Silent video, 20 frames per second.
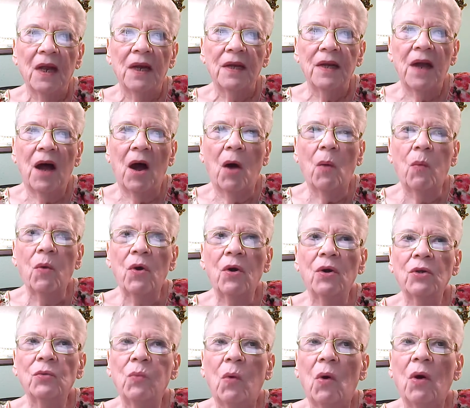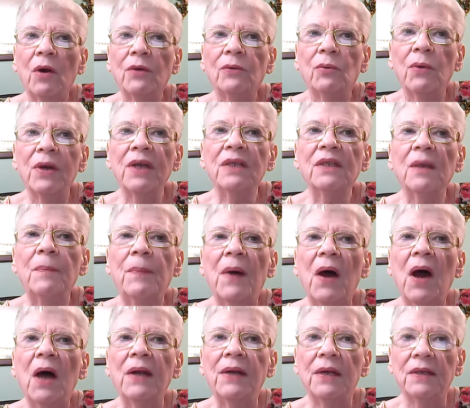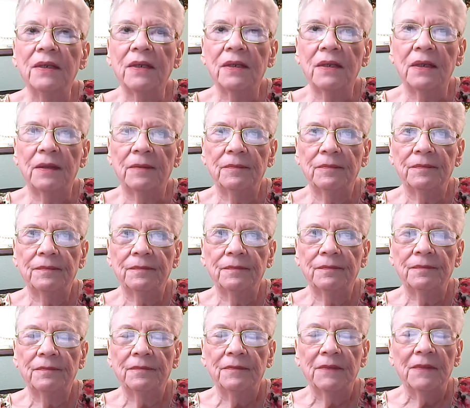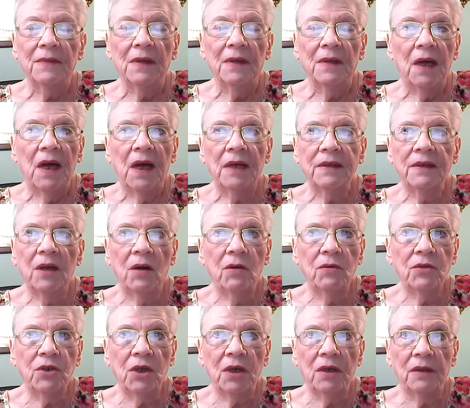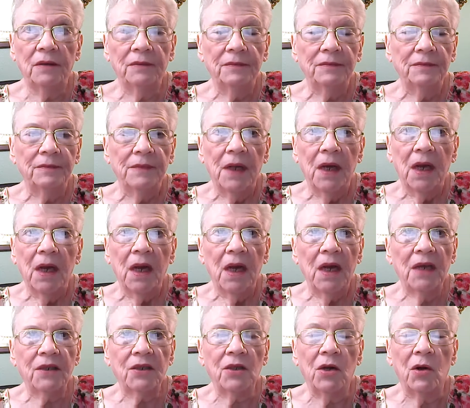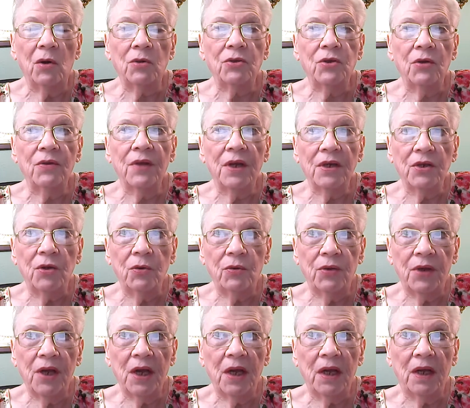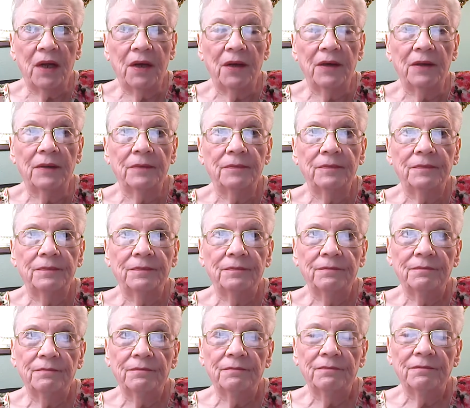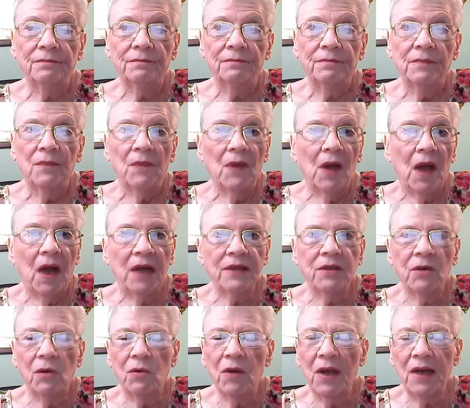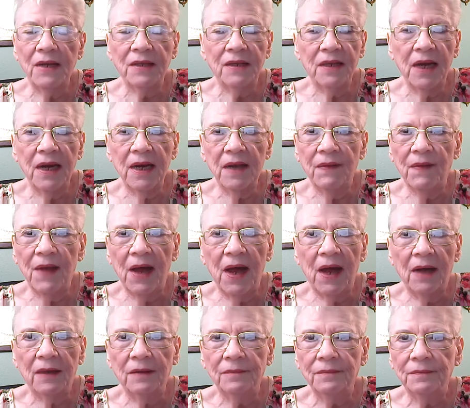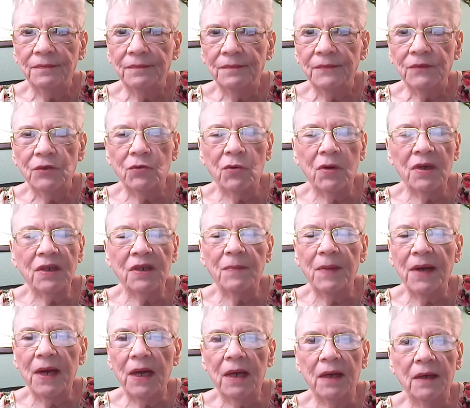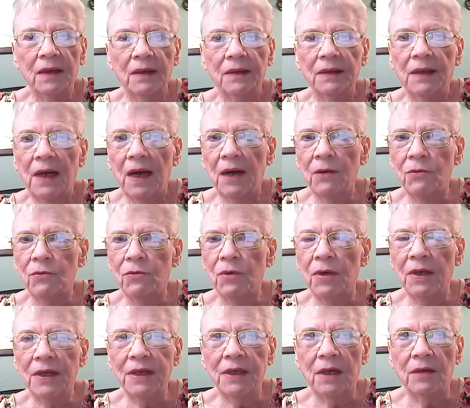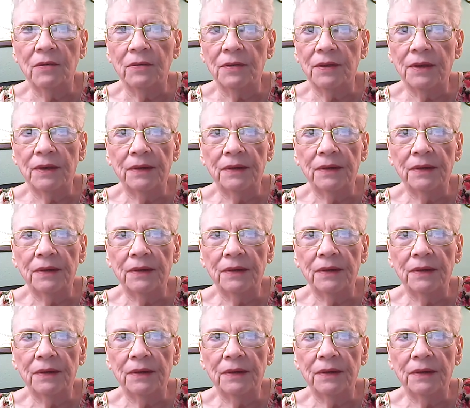Now World War III is upon us. I told you, it's closer than you think. I don't like saying that. Trust me, I really don't.